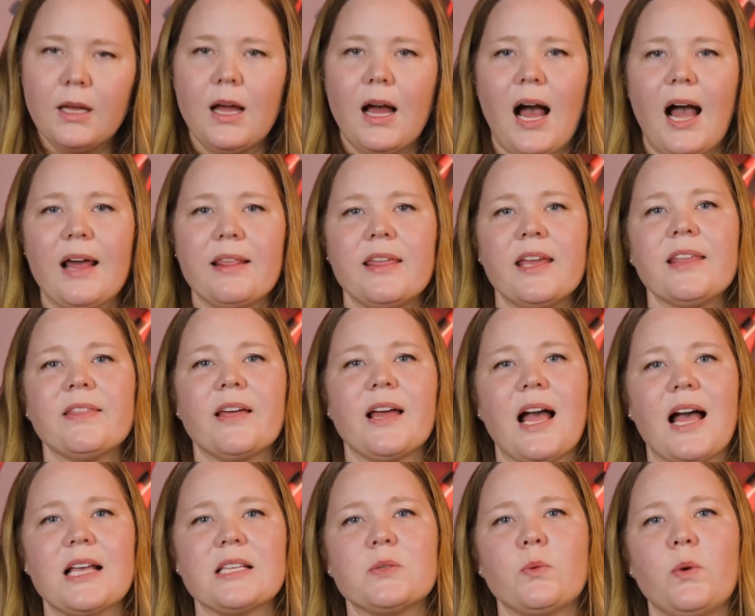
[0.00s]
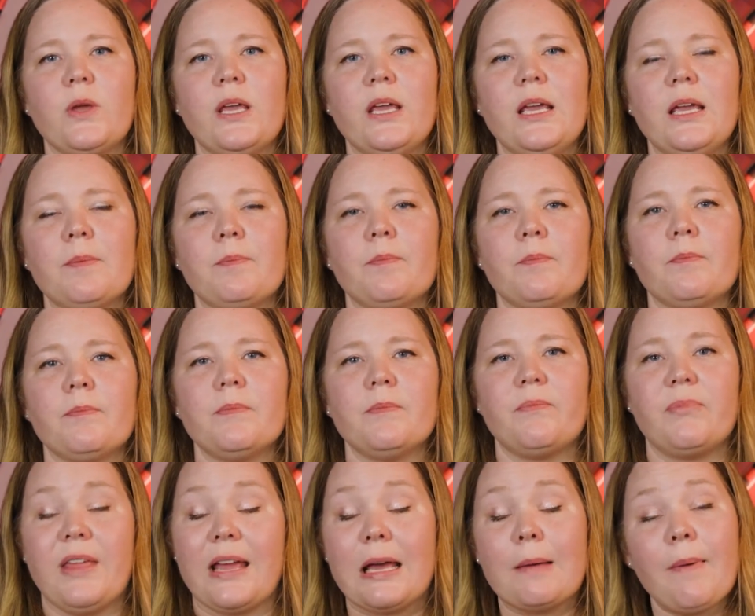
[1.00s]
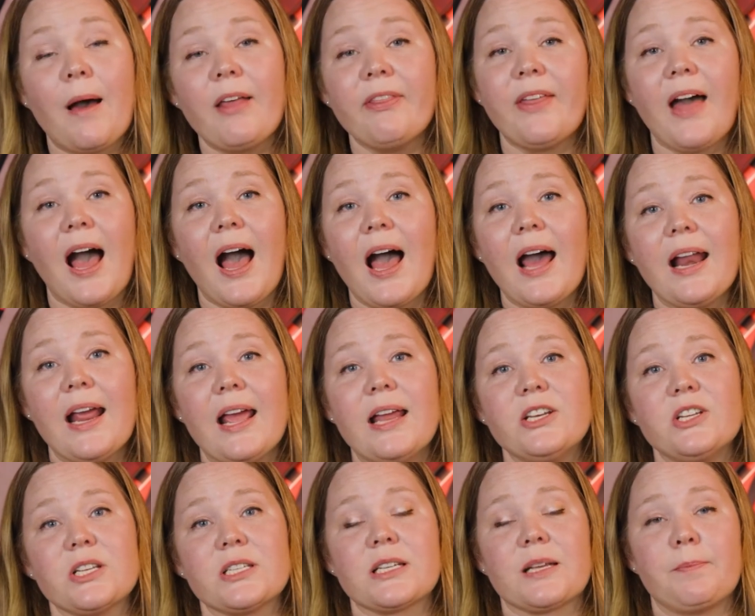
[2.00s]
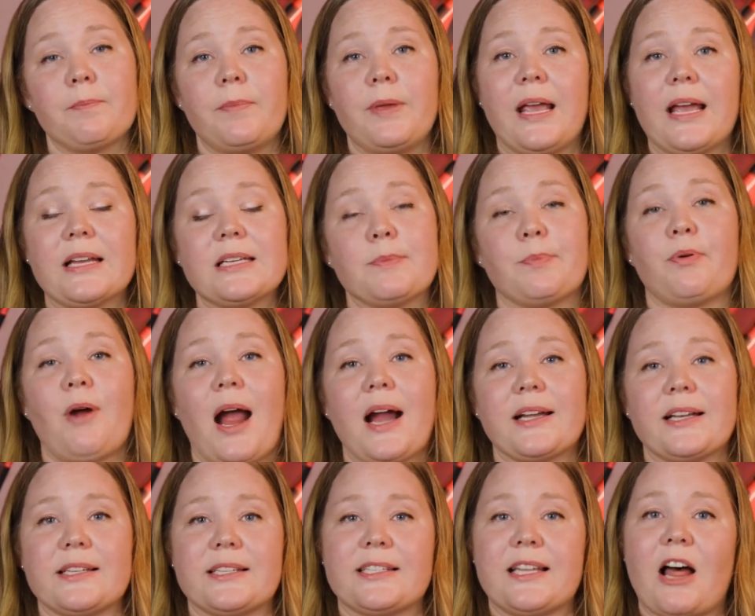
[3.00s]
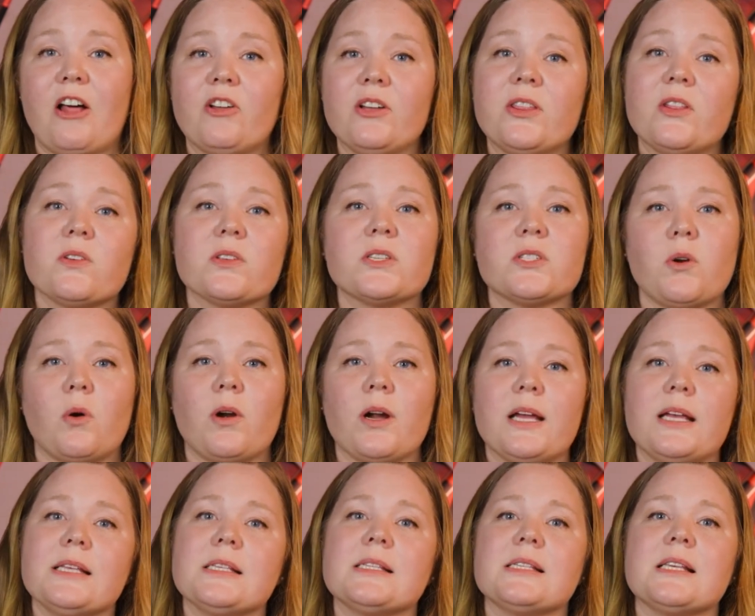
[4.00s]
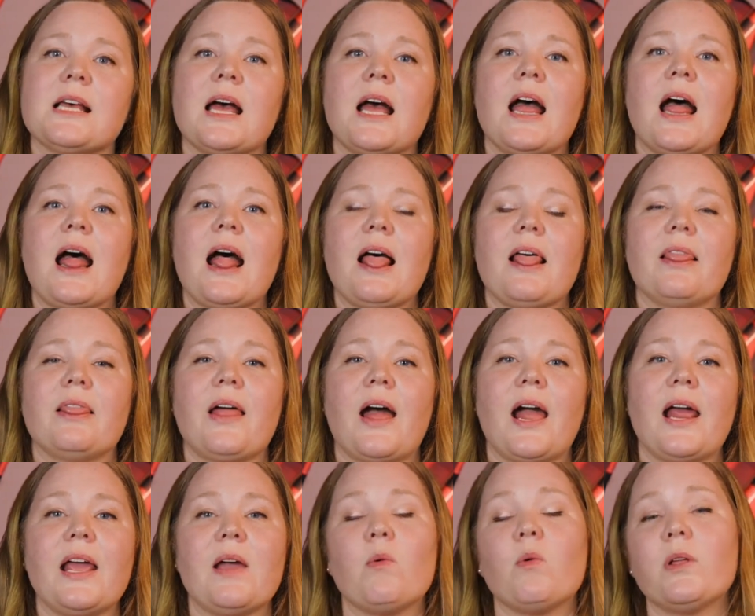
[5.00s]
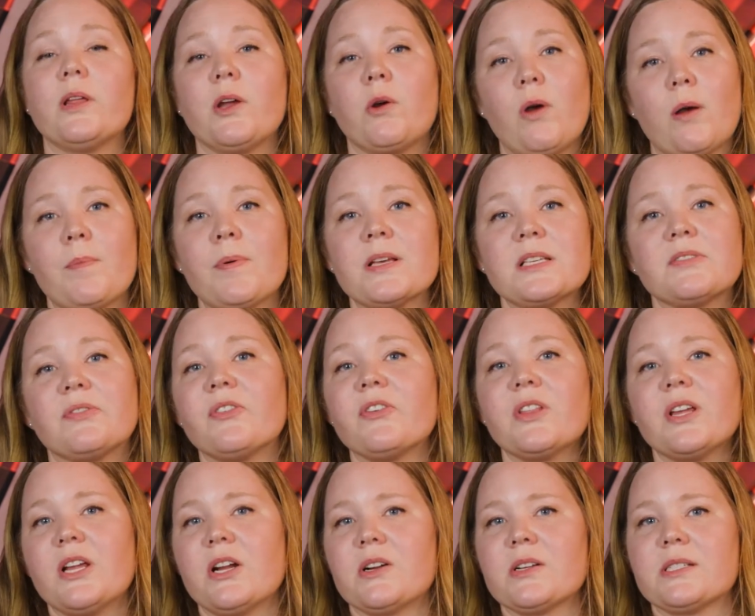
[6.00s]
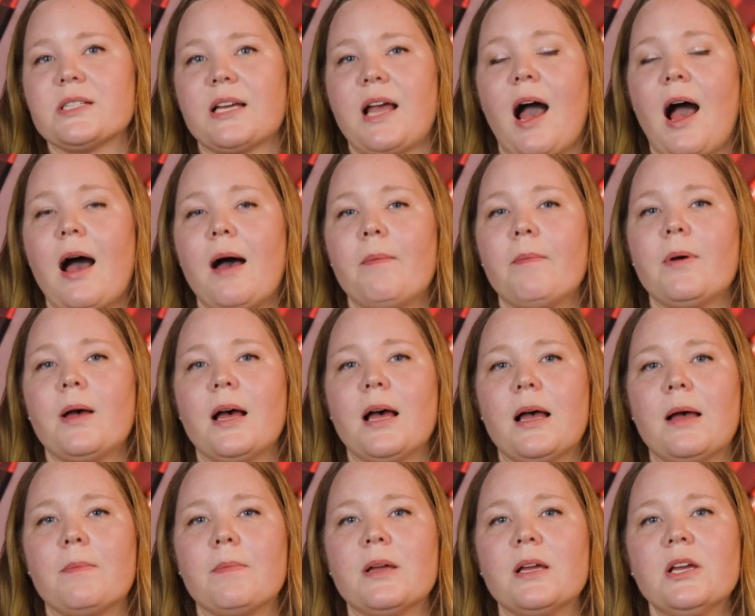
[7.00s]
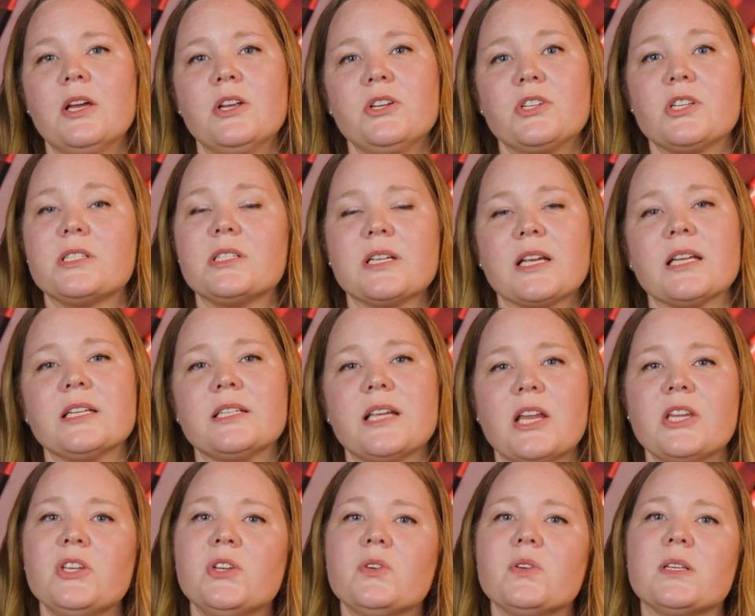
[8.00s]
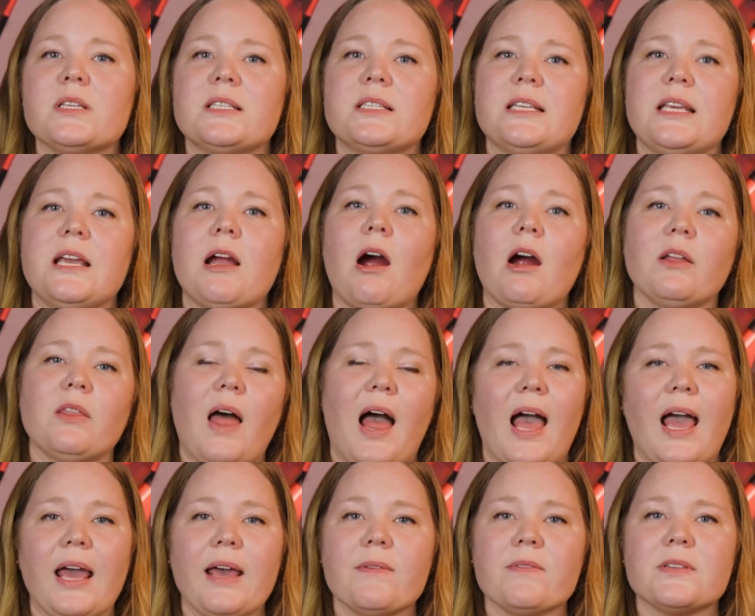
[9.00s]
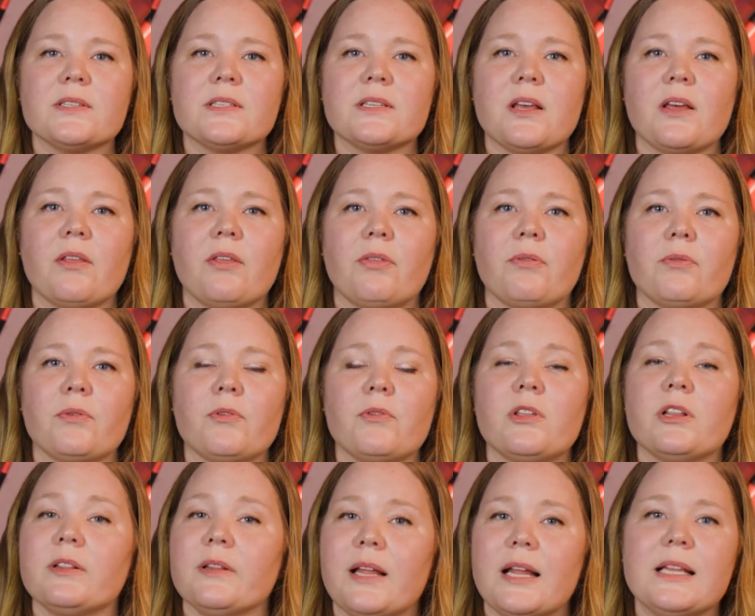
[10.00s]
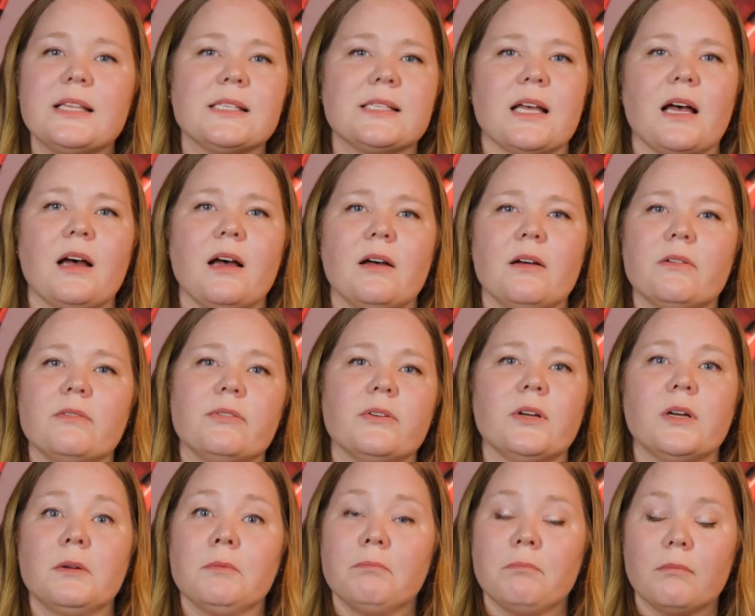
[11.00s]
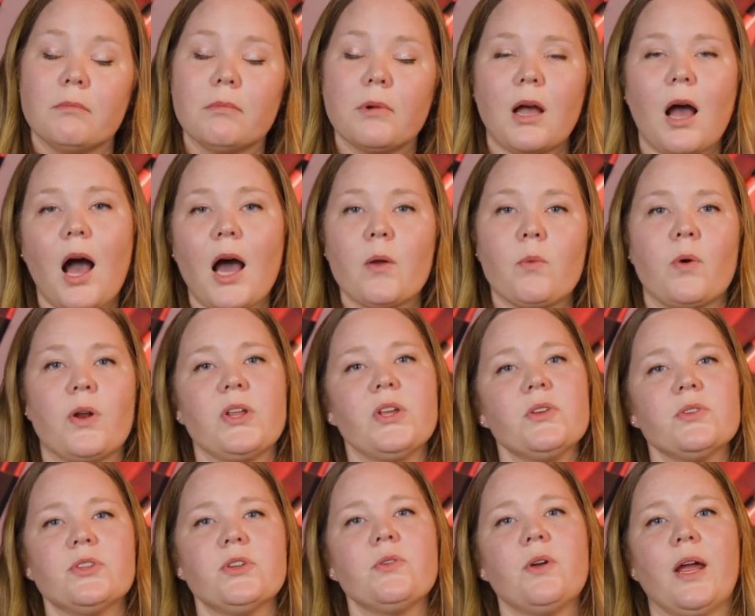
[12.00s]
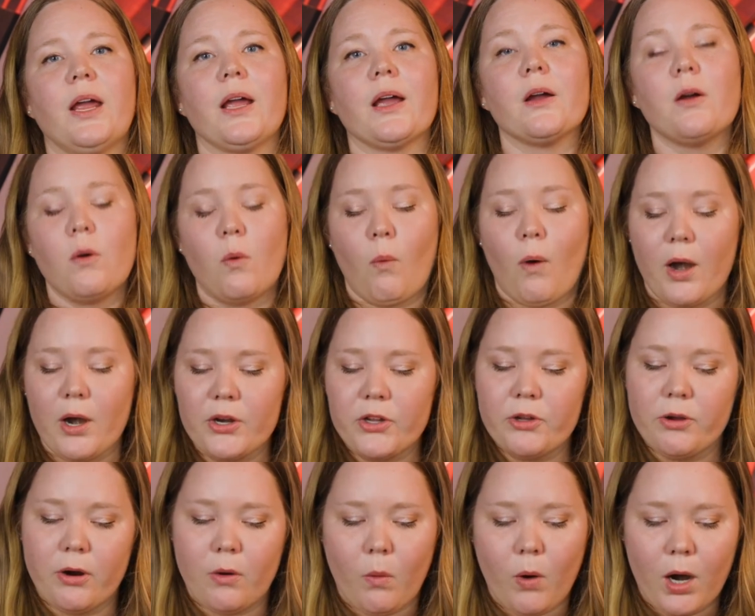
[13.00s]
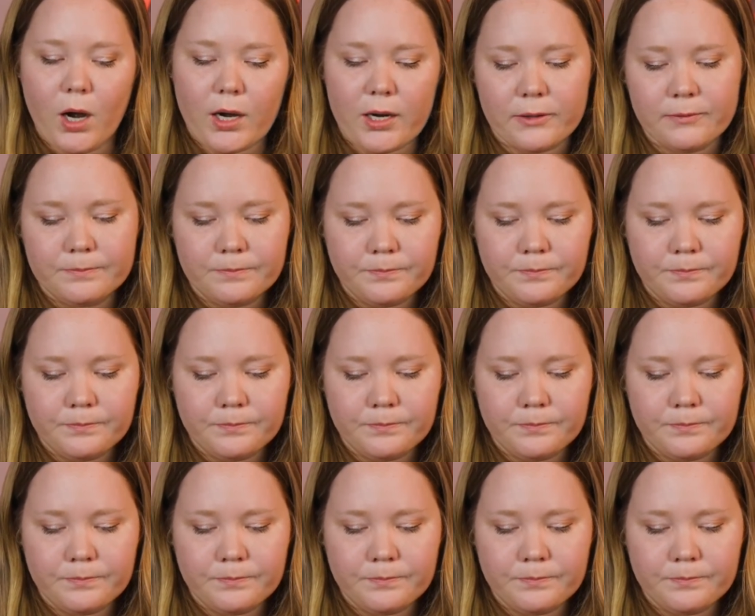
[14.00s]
I think that as we think about that and just begin to practice telling those stories, that it will equip us for the years to come, just to continue to see our lives through the lens of, God, what are you doing? Where are you at work?